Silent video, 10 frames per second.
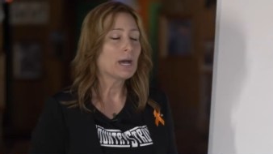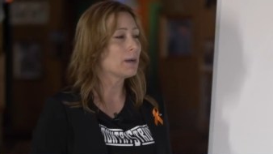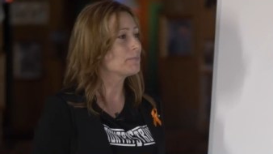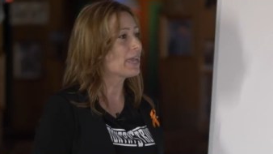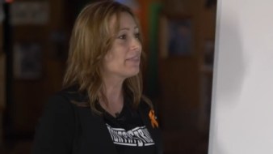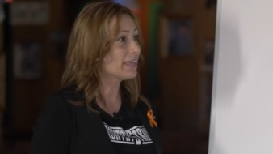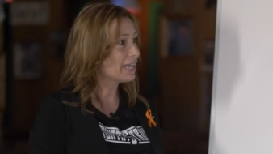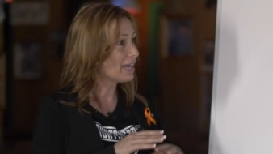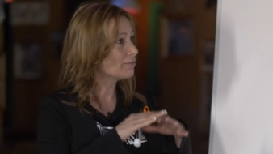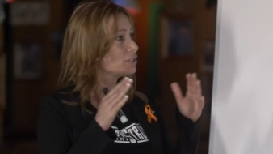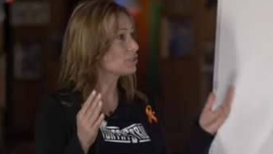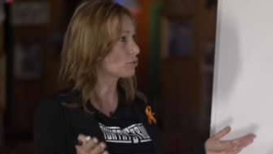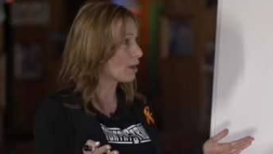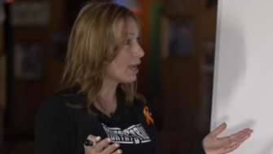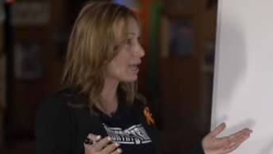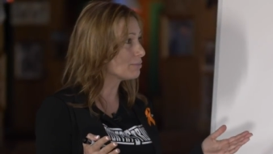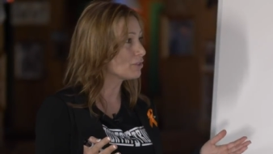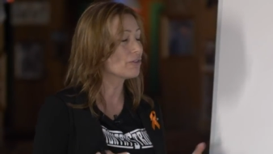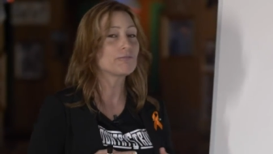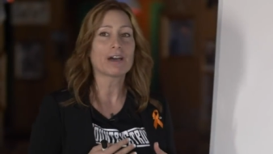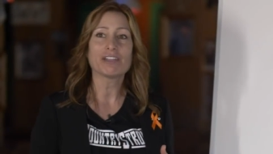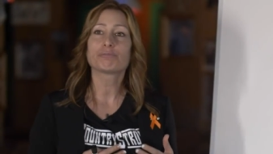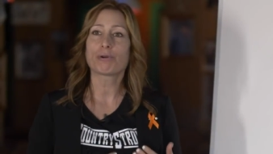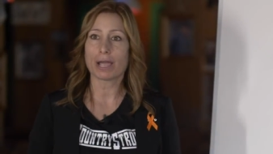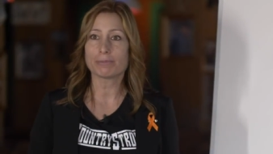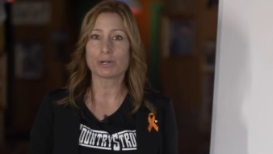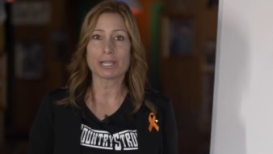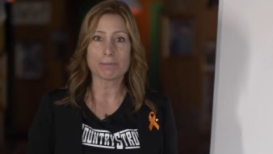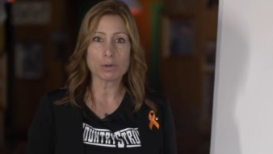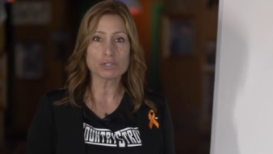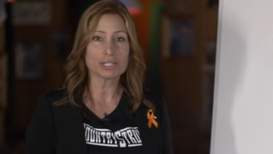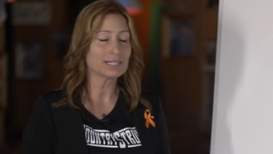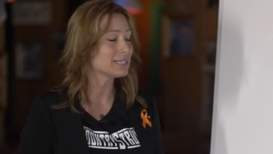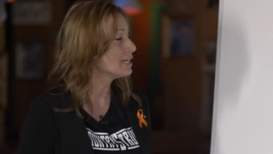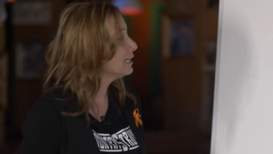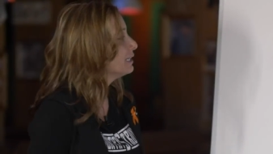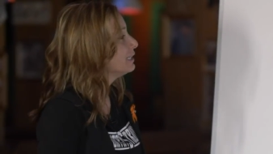Um, and they have described the five primary emotions